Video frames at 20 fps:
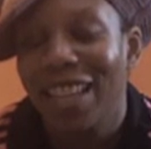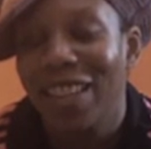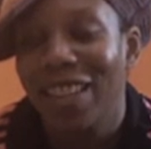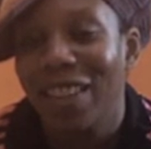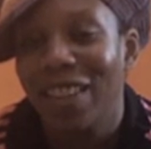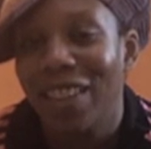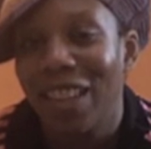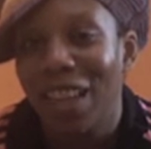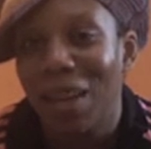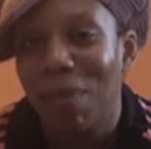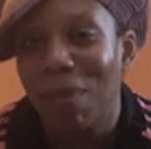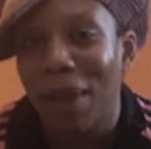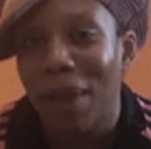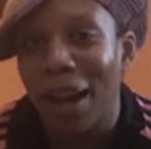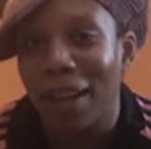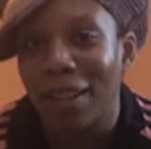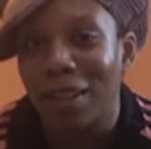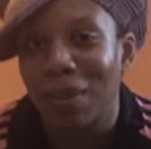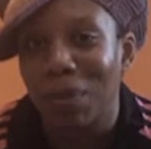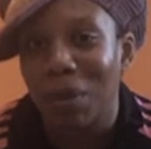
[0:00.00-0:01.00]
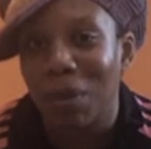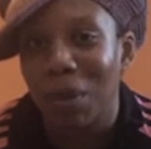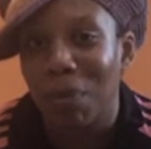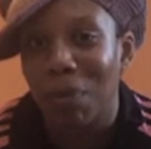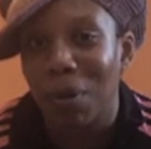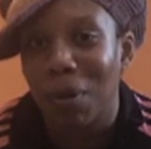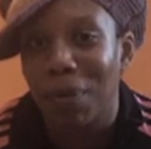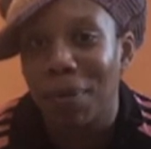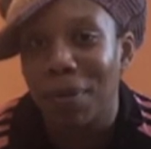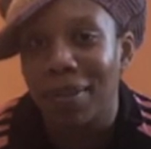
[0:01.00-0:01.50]
till then, practice with a
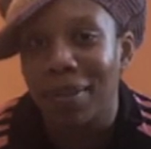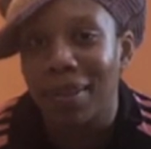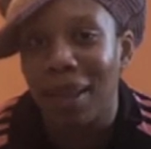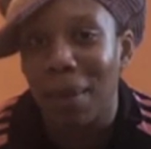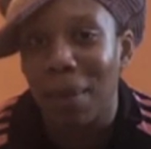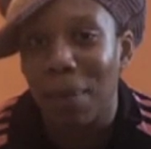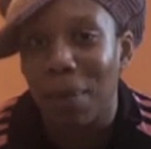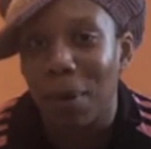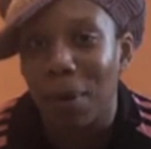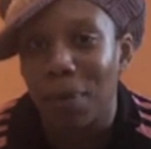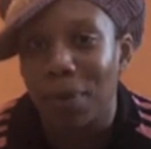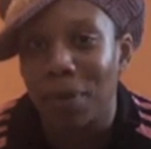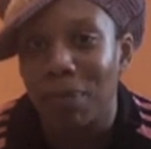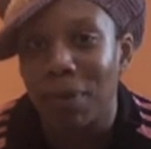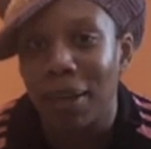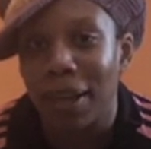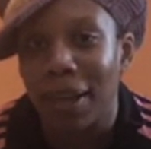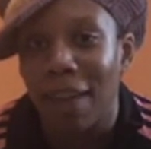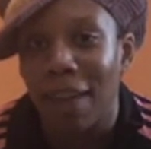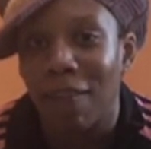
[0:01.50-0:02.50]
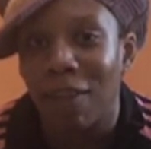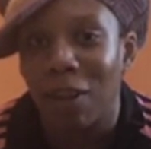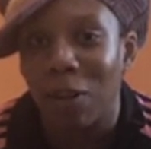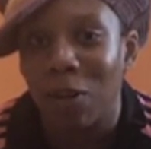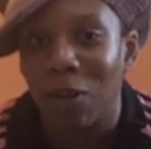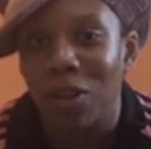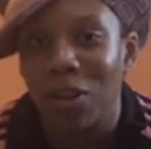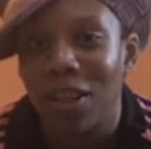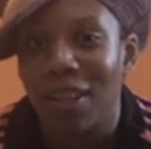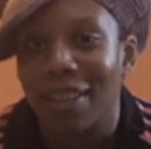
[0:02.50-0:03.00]
purpose, that purpose being
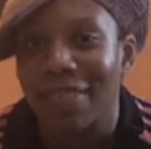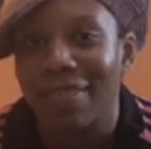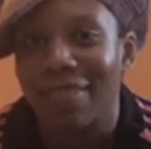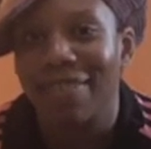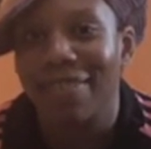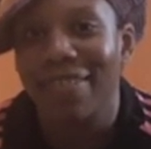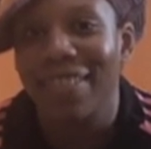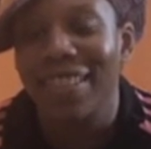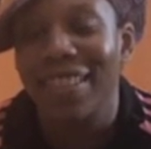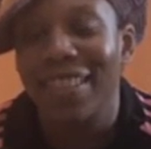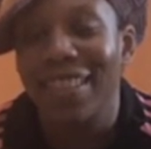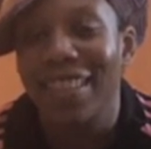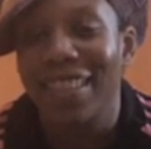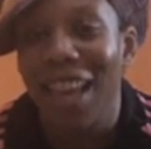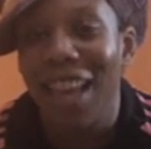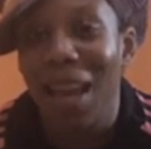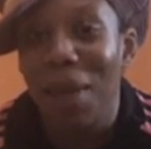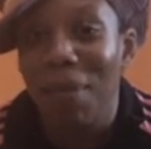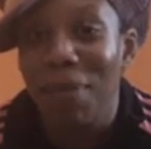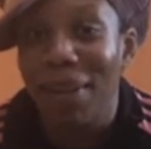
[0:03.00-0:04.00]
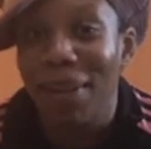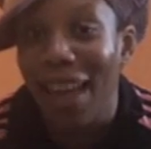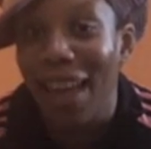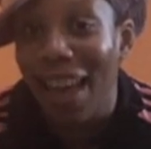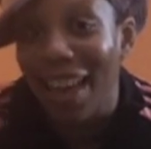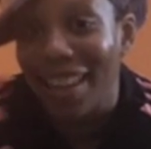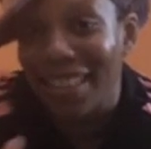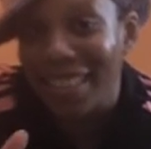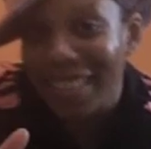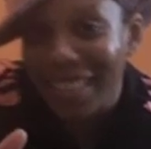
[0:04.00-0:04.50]
evolution. Stay
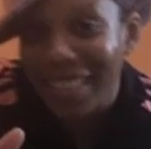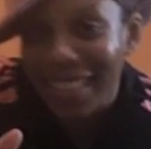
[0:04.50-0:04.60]
blessed.